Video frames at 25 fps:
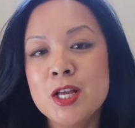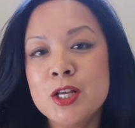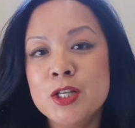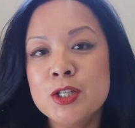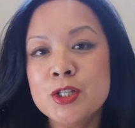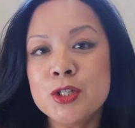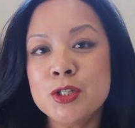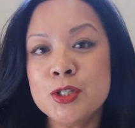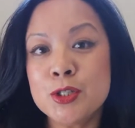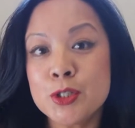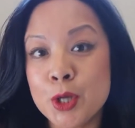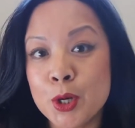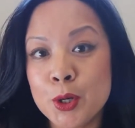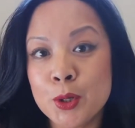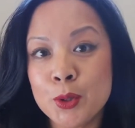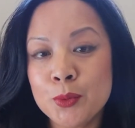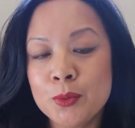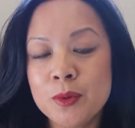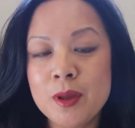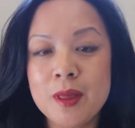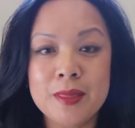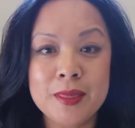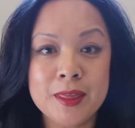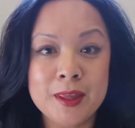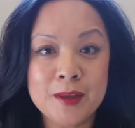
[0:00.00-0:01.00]

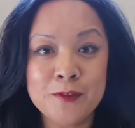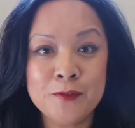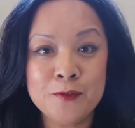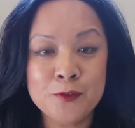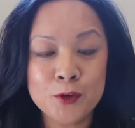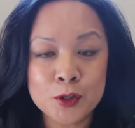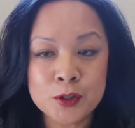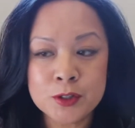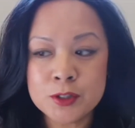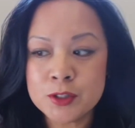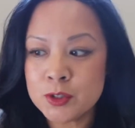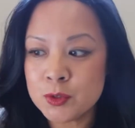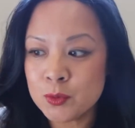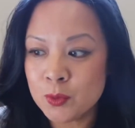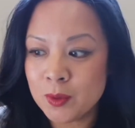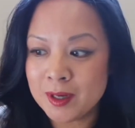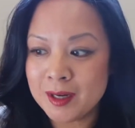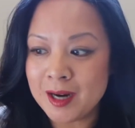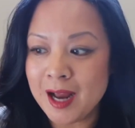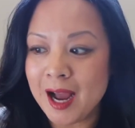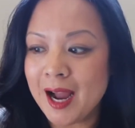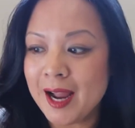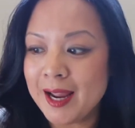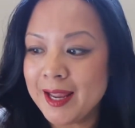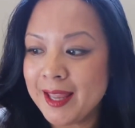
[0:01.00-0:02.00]
So the first
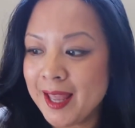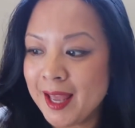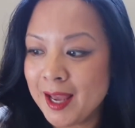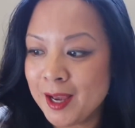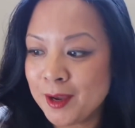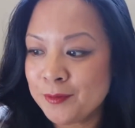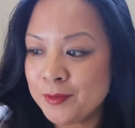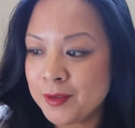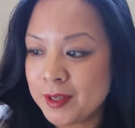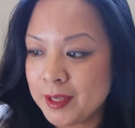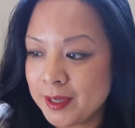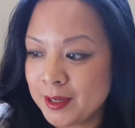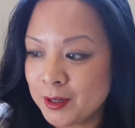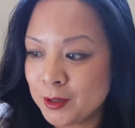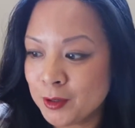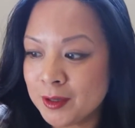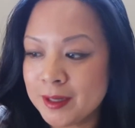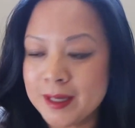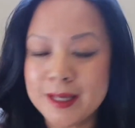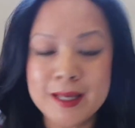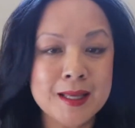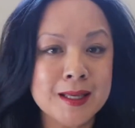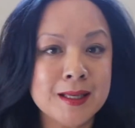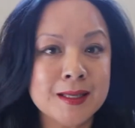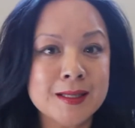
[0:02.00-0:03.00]
one I have here
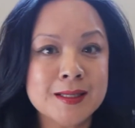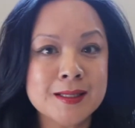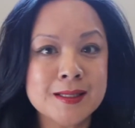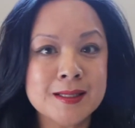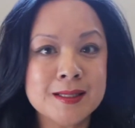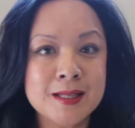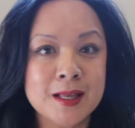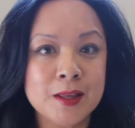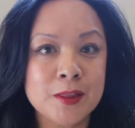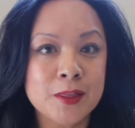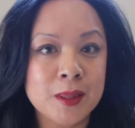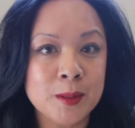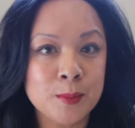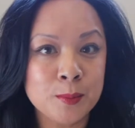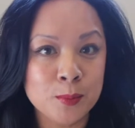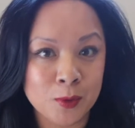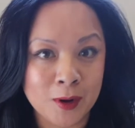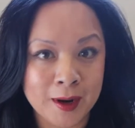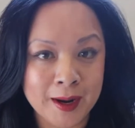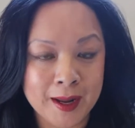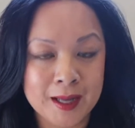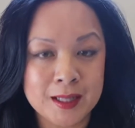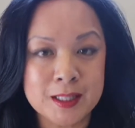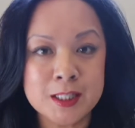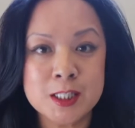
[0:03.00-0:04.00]
is the
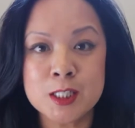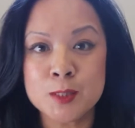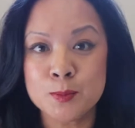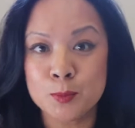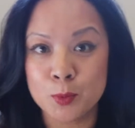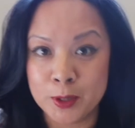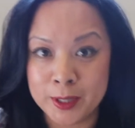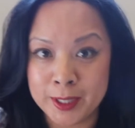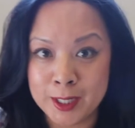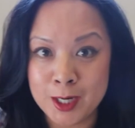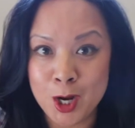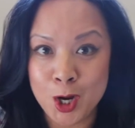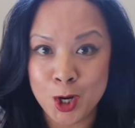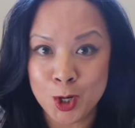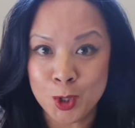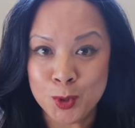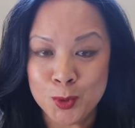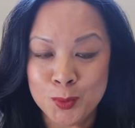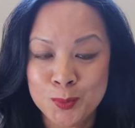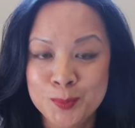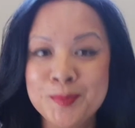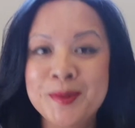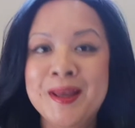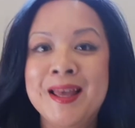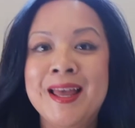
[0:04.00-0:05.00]
brand Spring
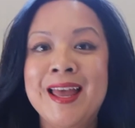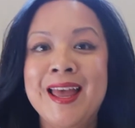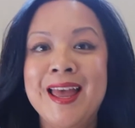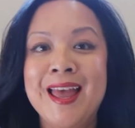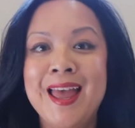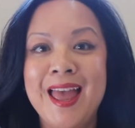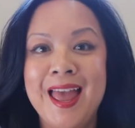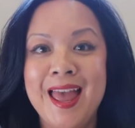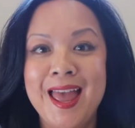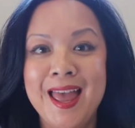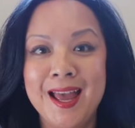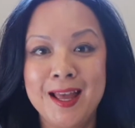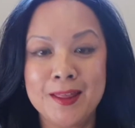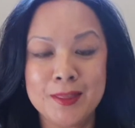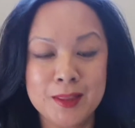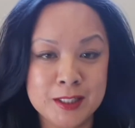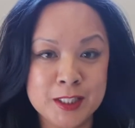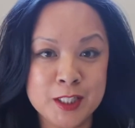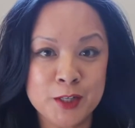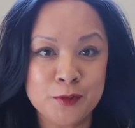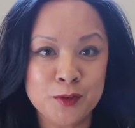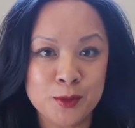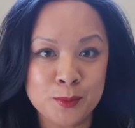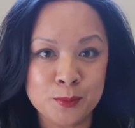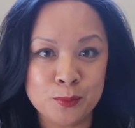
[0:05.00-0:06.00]
Home, and the
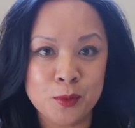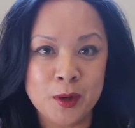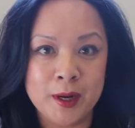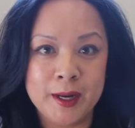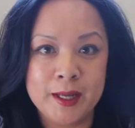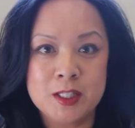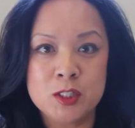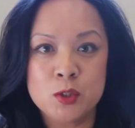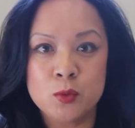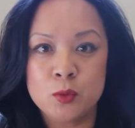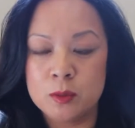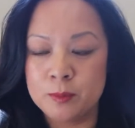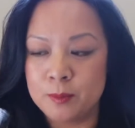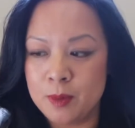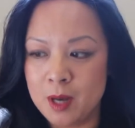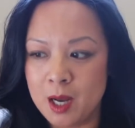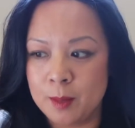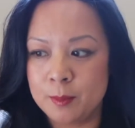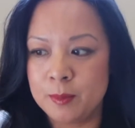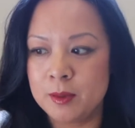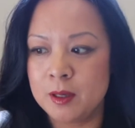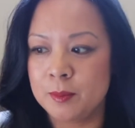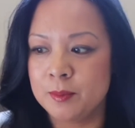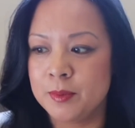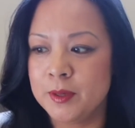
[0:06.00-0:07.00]
different brands will
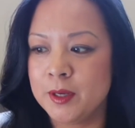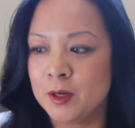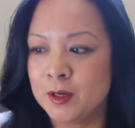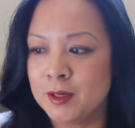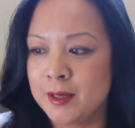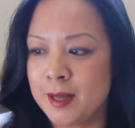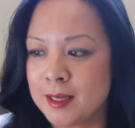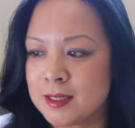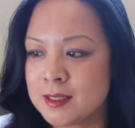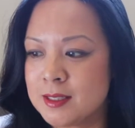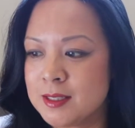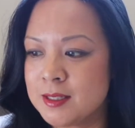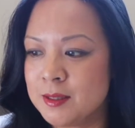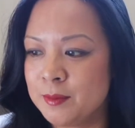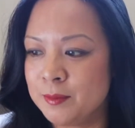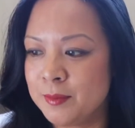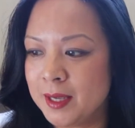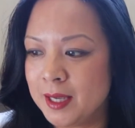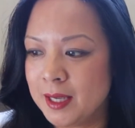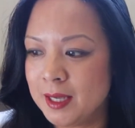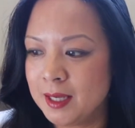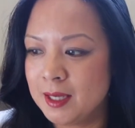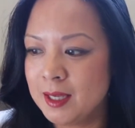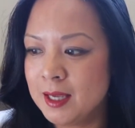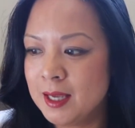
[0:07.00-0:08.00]
pop up here next to
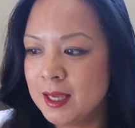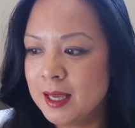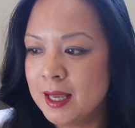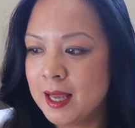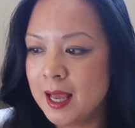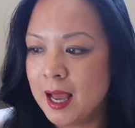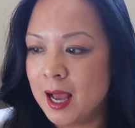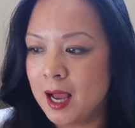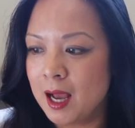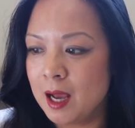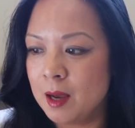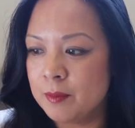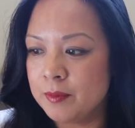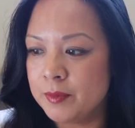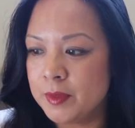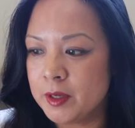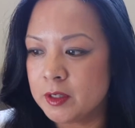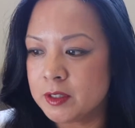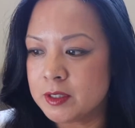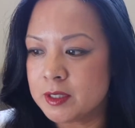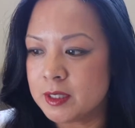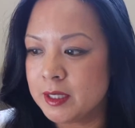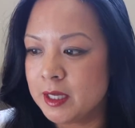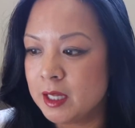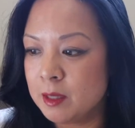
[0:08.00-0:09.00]
me.
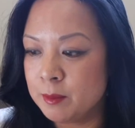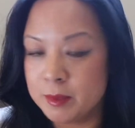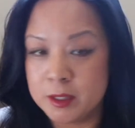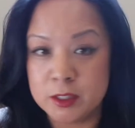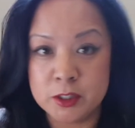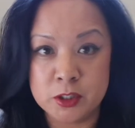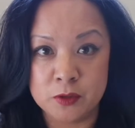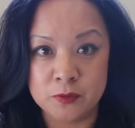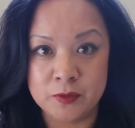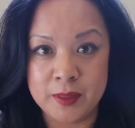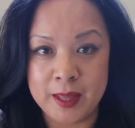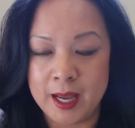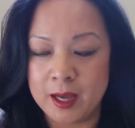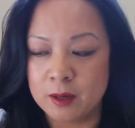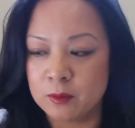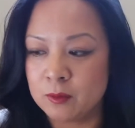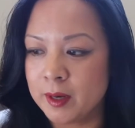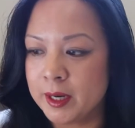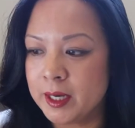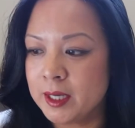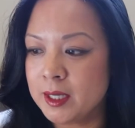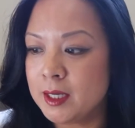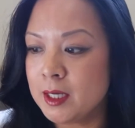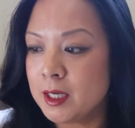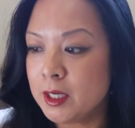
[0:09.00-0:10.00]
There's an image of that
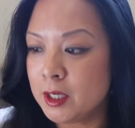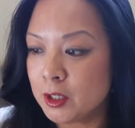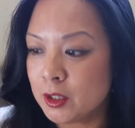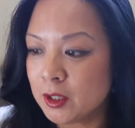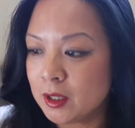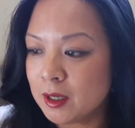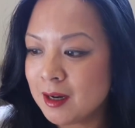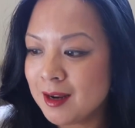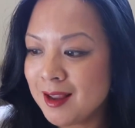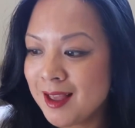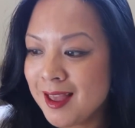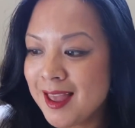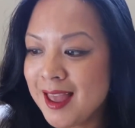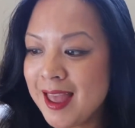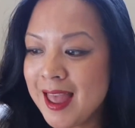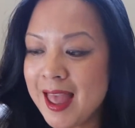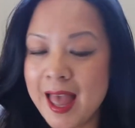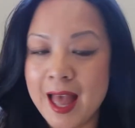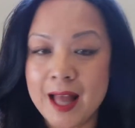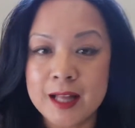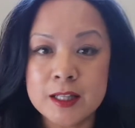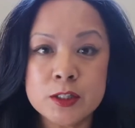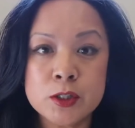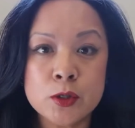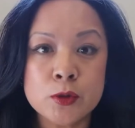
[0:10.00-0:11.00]
right here.
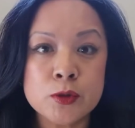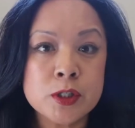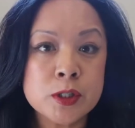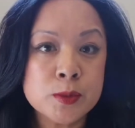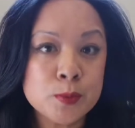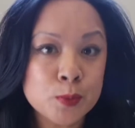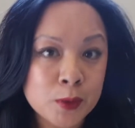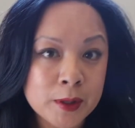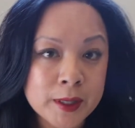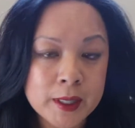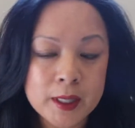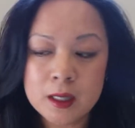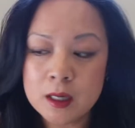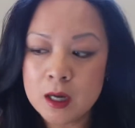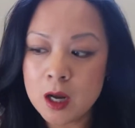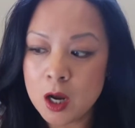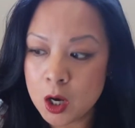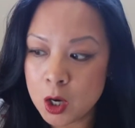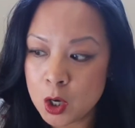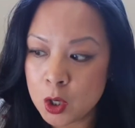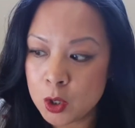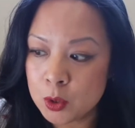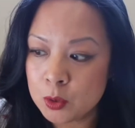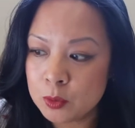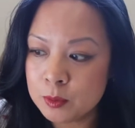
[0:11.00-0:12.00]
And so Spring
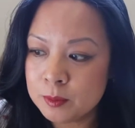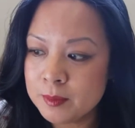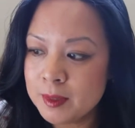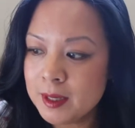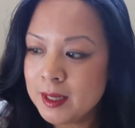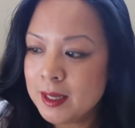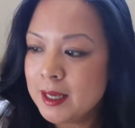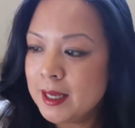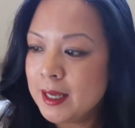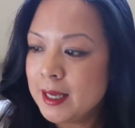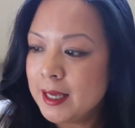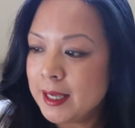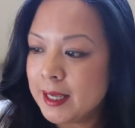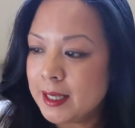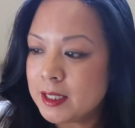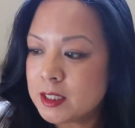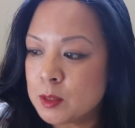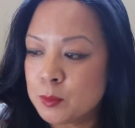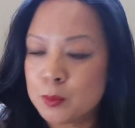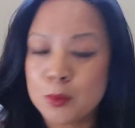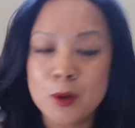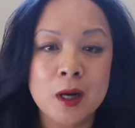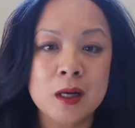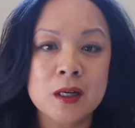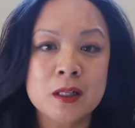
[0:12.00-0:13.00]
Home is
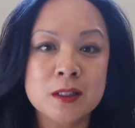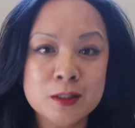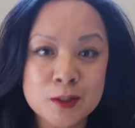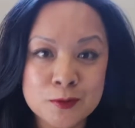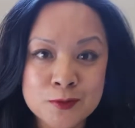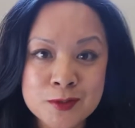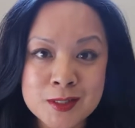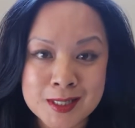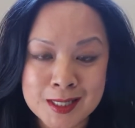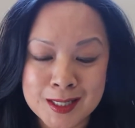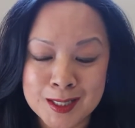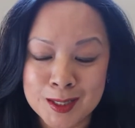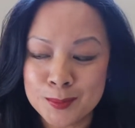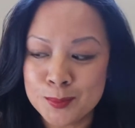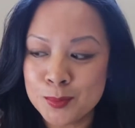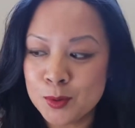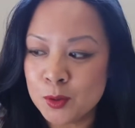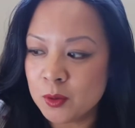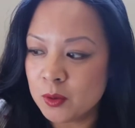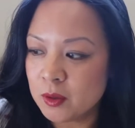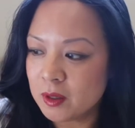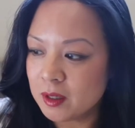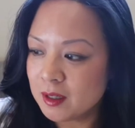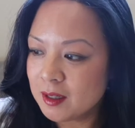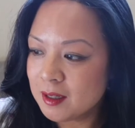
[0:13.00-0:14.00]
a product of
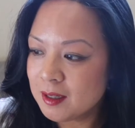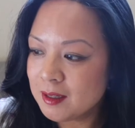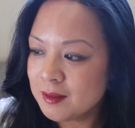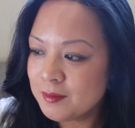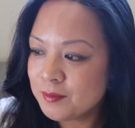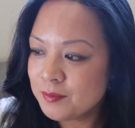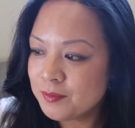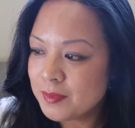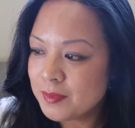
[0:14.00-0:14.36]
Singapore.